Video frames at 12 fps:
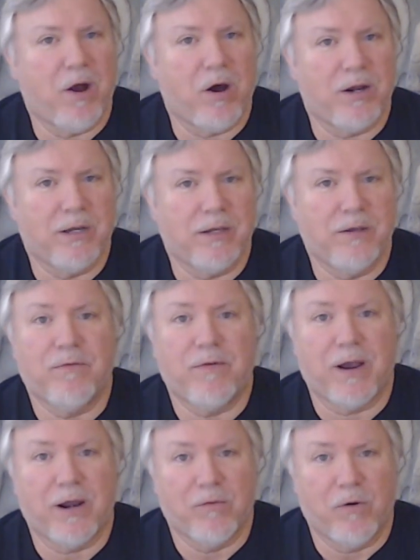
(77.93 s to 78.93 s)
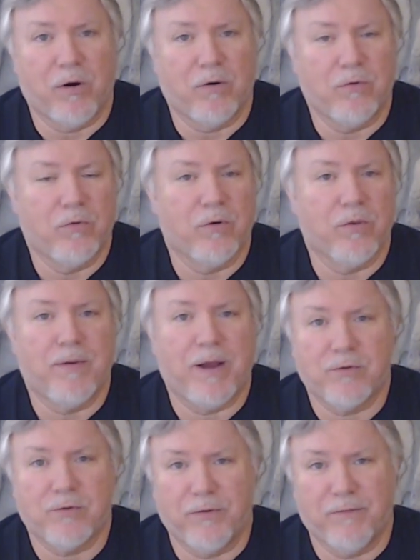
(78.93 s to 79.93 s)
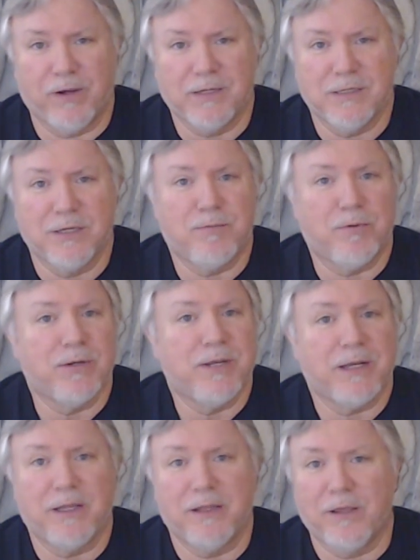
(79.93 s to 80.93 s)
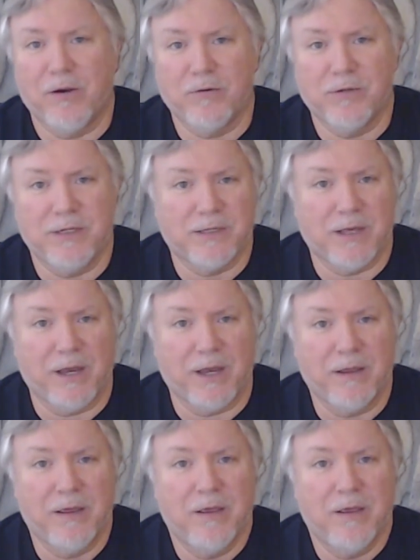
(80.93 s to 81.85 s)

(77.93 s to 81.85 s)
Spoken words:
audited the firewall or the boundary device that's protecting the OT side.